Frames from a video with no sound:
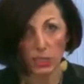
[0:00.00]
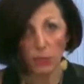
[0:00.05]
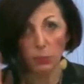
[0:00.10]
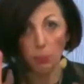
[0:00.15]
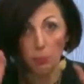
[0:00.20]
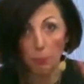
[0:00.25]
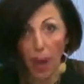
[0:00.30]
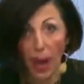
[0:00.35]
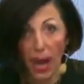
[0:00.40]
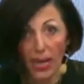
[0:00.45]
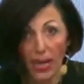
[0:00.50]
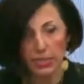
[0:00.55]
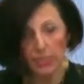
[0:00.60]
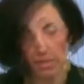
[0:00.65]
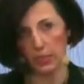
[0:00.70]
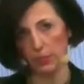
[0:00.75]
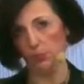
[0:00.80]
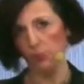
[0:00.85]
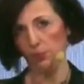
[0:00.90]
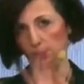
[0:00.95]
but
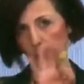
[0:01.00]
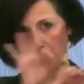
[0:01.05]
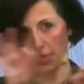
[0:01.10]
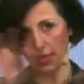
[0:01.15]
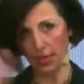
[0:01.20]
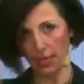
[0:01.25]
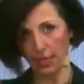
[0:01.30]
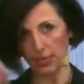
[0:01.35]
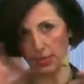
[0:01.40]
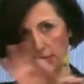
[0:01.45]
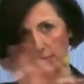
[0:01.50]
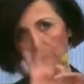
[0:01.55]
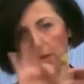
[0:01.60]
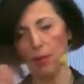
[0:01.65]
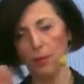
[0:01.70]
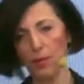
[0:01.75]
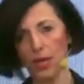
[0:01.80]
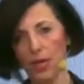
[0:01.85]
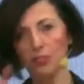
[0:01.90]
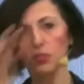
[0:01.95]
please, I'm
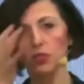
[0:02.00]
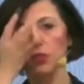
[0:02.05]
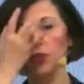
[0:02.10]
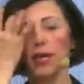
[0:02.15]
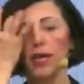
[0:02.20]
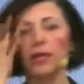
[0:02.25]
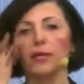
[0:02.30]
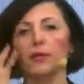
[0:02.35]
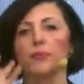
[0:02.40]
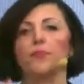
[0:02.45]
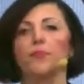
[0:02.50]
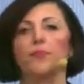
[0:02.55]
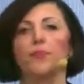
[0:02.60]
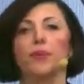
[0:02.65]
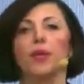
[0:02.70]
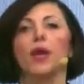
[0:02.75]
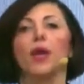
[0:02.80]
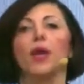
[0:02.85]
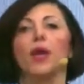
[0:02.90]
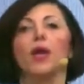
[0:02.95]
underlining.
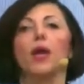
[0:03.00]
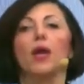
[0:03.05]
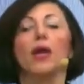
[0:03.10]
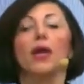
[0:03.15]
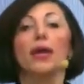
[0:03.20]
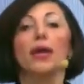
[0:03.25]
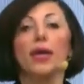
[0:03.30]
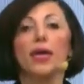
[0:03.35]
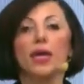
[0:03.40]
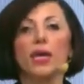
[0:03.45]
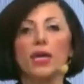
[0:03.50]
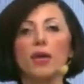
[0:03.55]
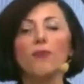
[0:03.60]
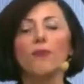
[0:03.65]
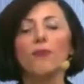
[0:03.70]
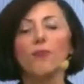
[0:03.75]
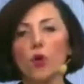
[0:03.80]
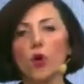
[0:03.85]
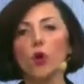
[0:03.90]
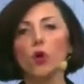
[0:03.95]
If
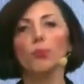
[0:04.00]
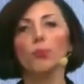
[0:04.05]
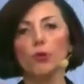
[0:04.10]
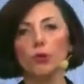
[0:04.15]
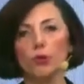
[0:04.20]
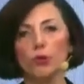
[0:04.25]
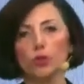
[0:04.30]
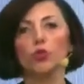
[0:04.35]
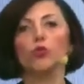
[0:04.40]
your Bluetooth